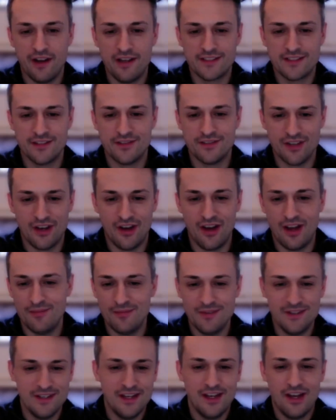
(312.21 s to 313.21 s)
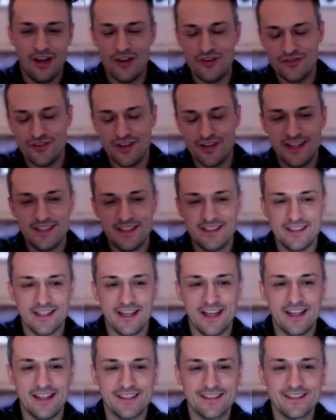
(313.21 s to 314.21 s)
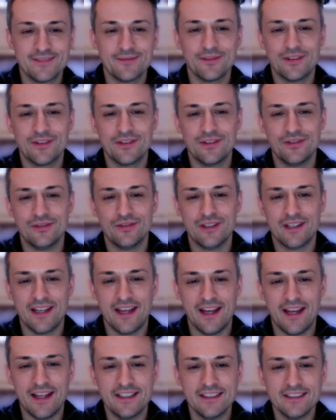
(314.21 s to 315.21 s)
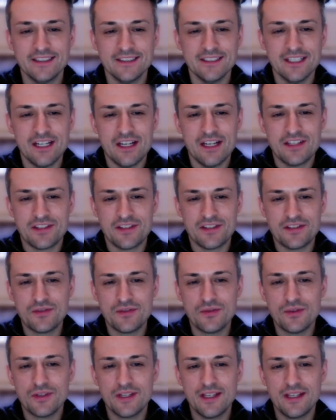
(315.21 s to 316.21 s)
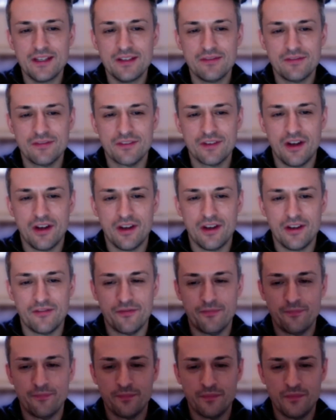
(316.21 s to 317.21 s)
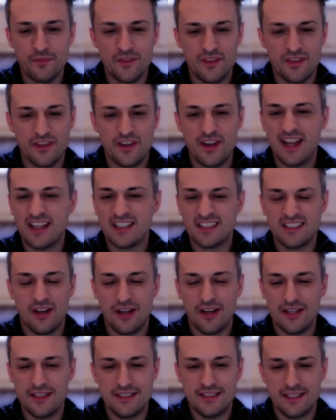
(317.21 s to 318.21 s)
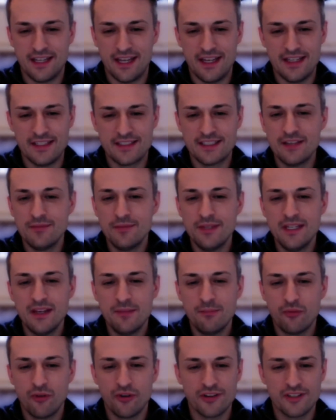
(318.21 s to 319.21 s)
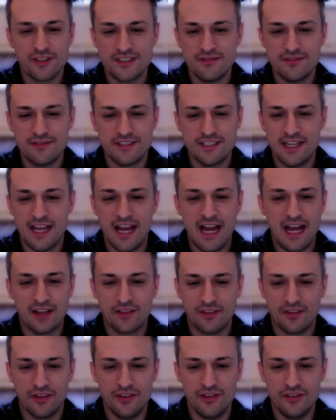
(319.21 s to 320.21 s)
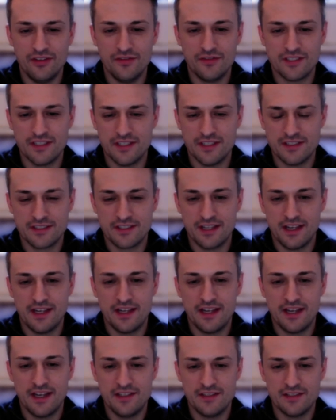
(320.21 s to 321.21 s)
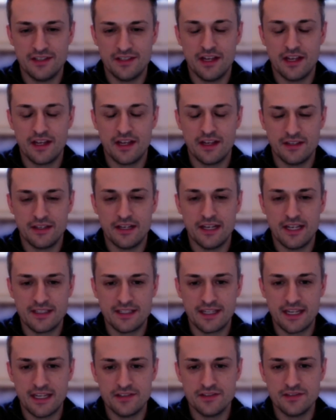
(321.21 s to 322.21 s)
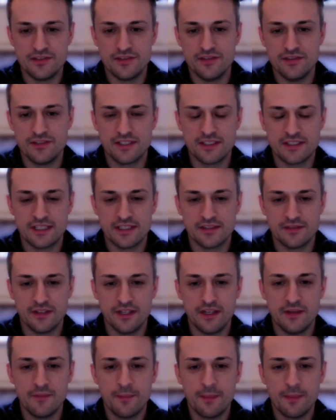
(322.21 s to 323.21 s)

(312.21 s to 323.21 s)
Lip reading: So time, 180 days. Cool. Okay. So talking of kind of the next 90 days, give me a productivity hack that you've seen estate agent letting agents use successfully.